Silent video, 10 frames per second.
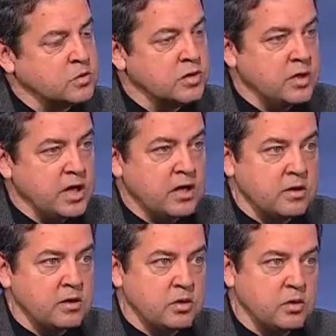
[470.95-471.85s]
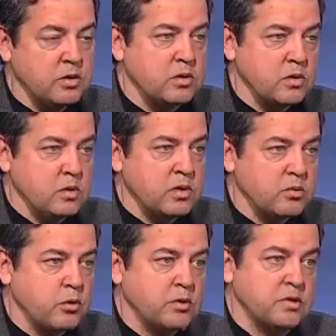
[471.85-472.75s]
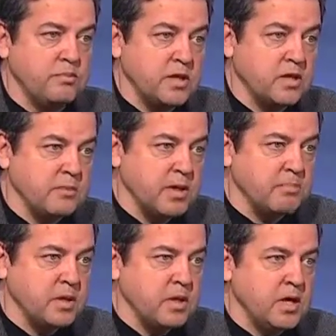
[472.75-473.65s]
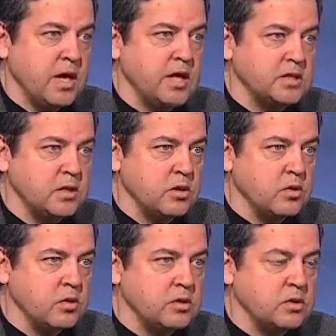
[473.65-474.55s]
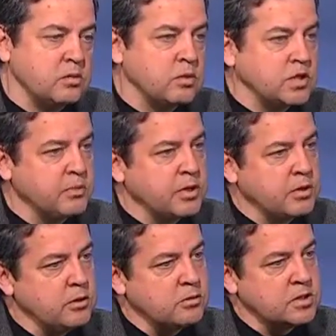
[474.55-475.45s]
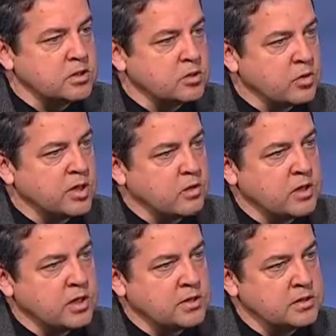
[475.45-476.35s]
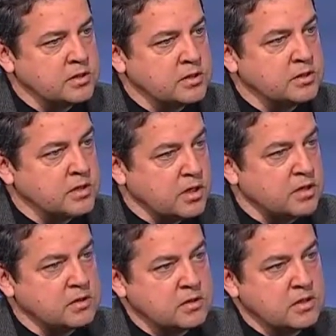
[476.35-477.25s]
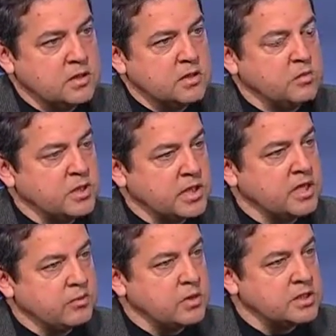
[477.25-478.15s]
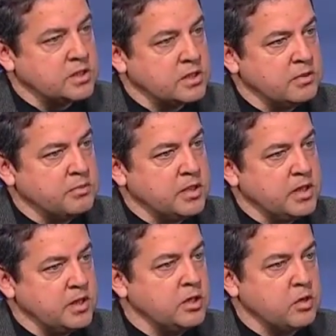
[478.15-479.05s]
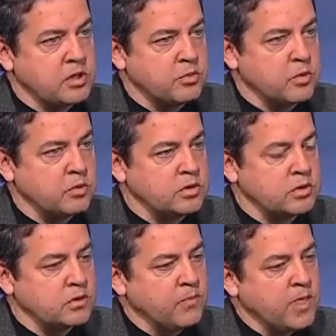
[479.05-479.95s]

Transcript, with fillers: When they're young, you can you can approach and pick them up as they get older, we're typically using tranquilizing darts mm. to put the animal asleep and then you can approach it.